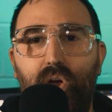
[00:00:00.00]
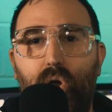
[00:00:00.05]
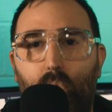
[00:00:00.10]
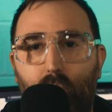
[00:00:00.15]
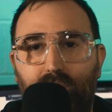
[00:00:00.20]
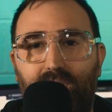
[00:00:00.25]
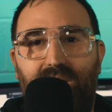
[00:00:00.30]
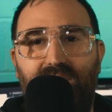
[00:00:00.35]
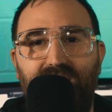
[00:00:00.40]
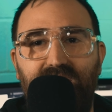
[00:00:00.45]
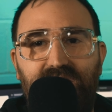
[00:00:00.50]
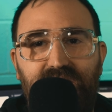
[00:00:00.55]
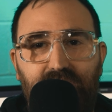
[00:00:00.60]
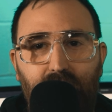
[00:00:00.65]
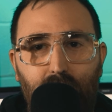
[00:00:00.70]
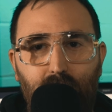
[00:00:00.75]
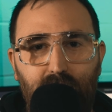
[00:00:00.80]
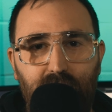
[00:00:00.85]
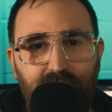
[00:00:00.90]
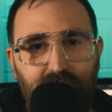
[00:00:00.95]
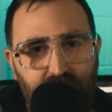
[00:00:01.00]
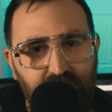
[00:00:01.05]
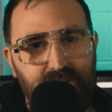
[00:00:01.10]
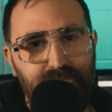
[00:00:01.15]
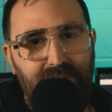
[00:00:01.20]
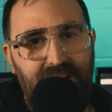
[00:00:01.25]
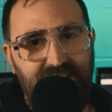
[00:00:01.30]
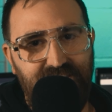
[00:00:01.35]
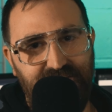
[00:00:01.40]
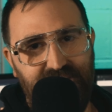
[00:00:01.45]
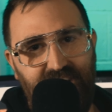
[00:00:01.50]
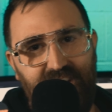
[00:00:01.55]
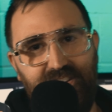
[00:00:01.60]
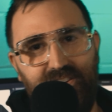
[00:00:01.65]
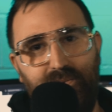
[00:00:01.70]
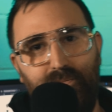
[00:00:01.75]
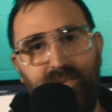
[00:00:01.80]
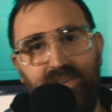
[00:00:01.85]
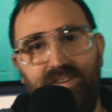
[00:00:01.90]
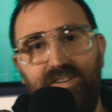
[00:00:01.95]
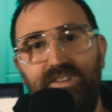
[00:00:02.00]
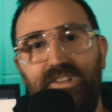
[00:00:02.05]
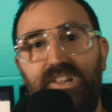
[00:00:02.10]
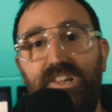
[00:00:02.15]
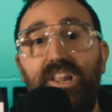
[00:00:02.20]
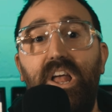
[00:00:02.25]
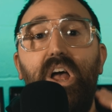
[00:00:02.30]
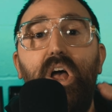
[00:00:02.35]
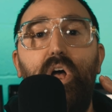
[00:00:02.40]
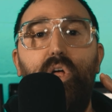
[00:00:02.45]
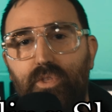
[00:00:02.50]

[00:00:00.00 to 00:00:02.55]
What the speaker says: Okay, so the first magic item is